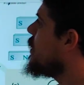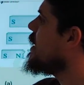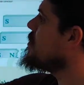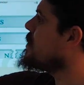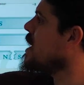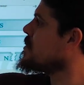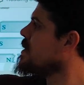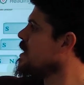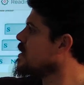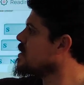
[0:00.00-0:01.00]
When a bar
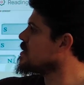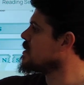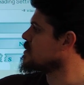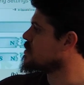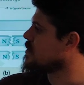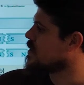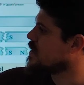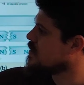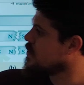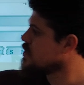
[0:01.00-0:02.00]
magnet,
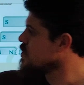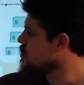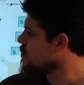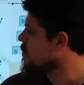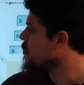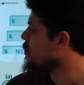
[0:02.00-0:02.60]
question 2.